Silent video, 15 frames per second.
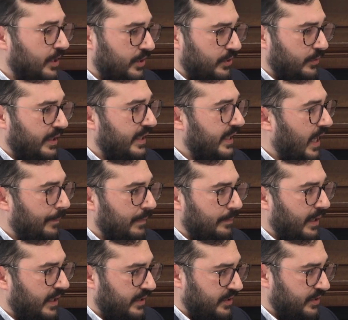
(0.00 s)
So again, coming
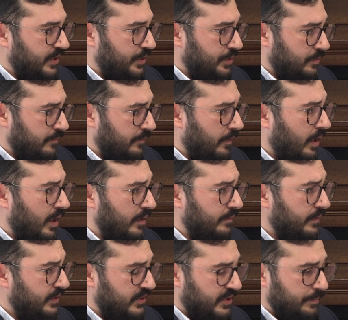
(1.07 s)
back to section 5,
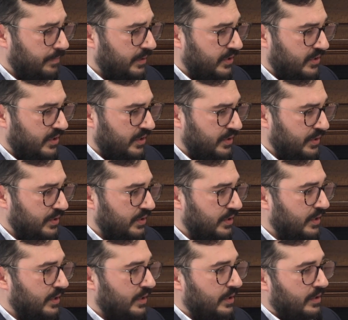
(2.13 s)
it simply says
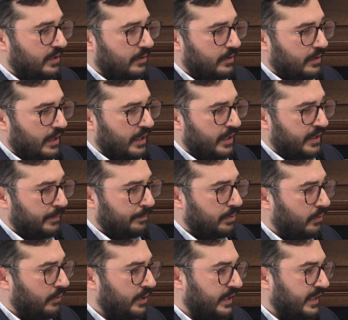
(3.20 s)
an
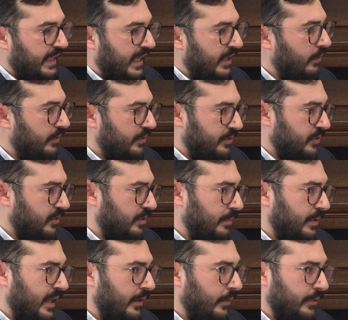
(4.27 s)
employer cannot
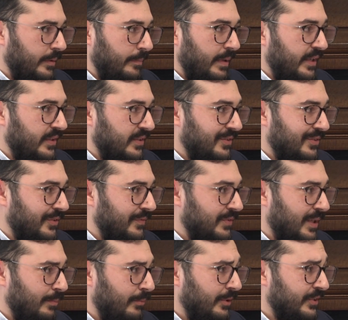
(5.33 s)
discriminate on the basis of
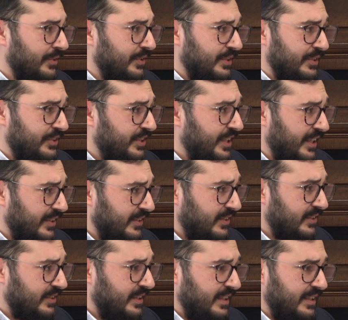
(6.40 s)
someone's
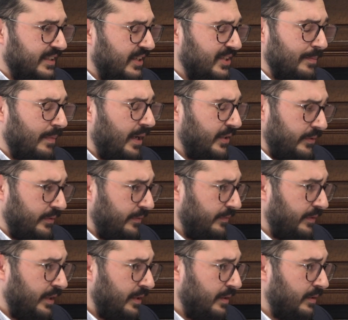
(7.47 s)
sex. It doesn't matter if
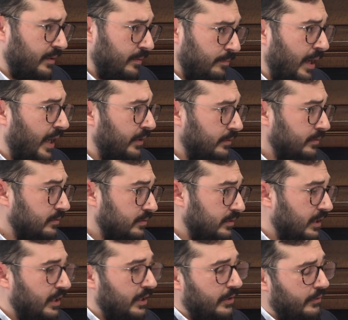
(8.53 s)
they're male
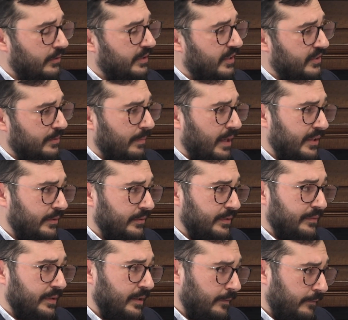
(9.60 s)
or it doesn't matter if
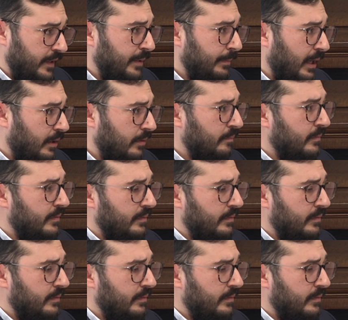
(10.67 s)
they're female.